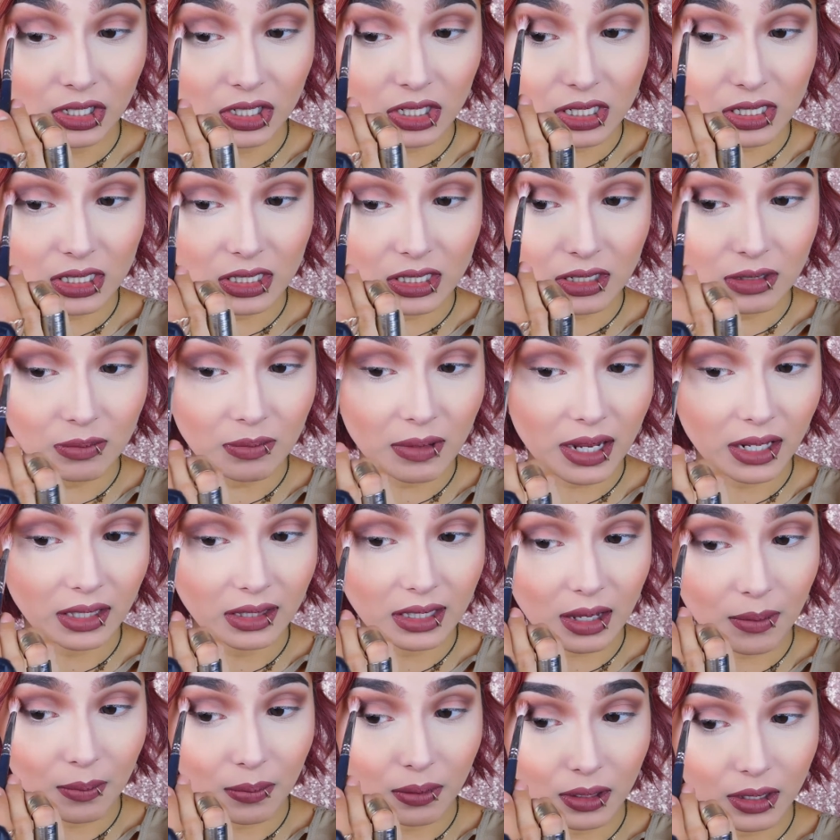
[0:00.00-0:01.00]
just to make
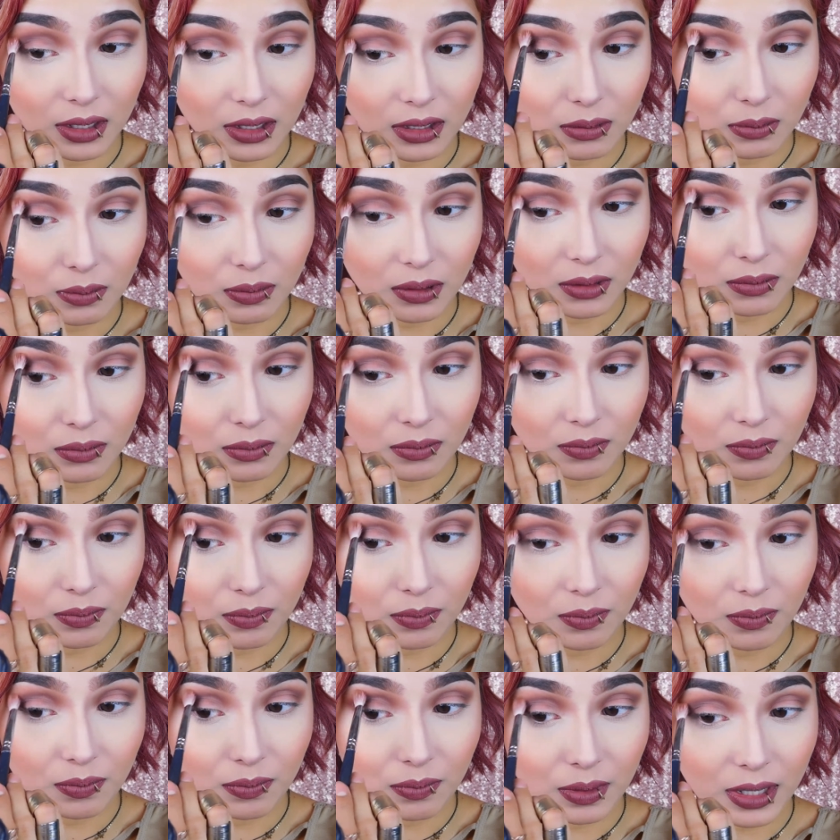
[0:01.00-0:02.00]
that blend a bit
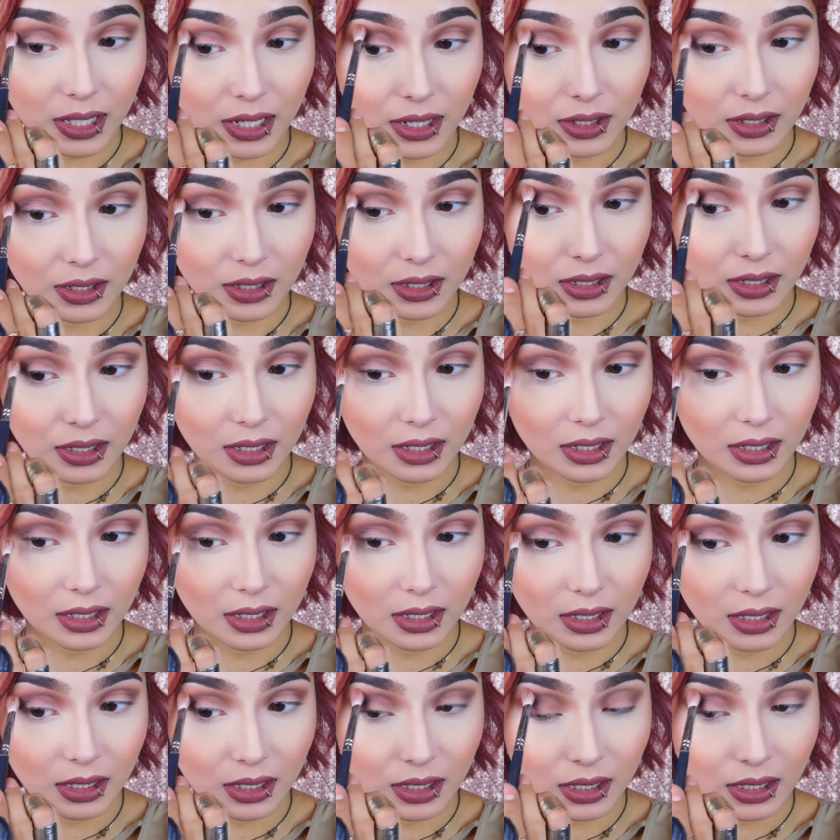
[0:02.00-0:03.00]
better.
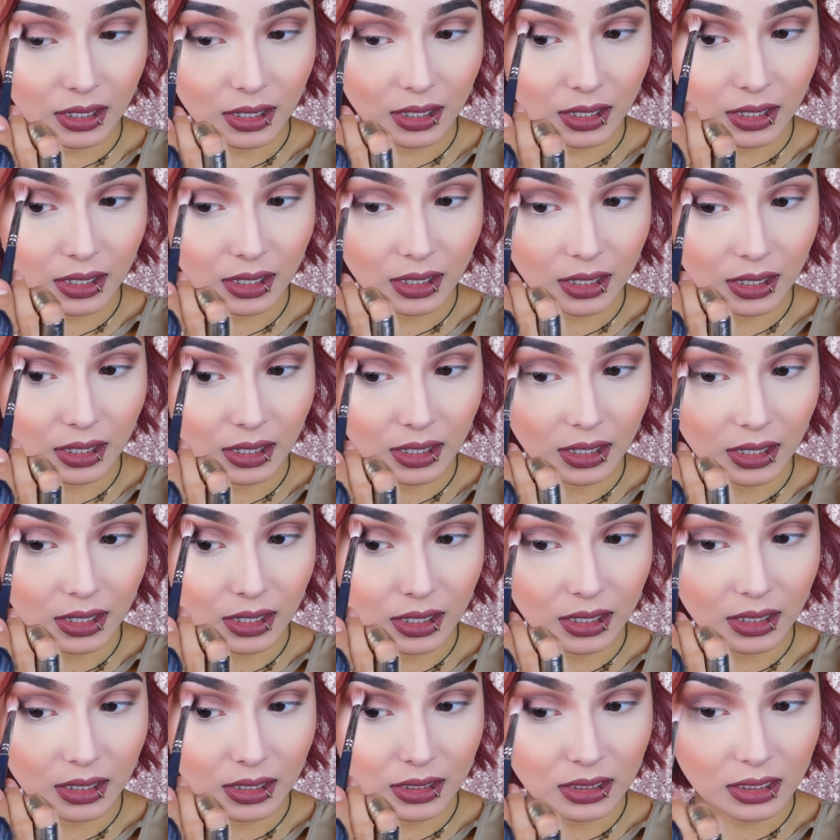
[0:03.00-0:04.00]

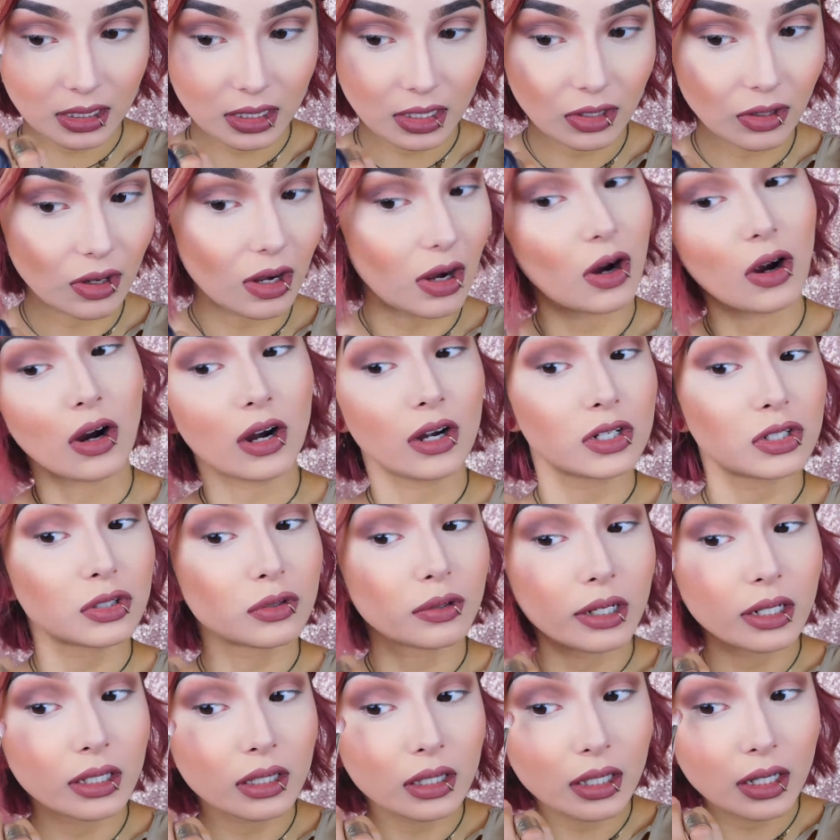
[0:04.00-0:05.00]
It's a little harsh
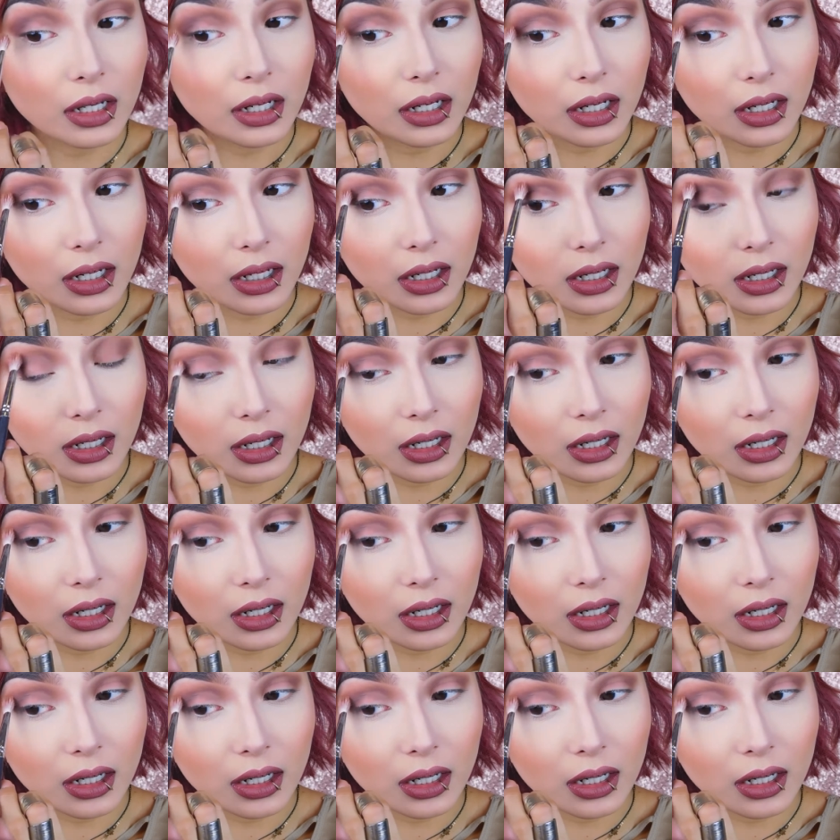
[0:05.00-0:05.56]
right there.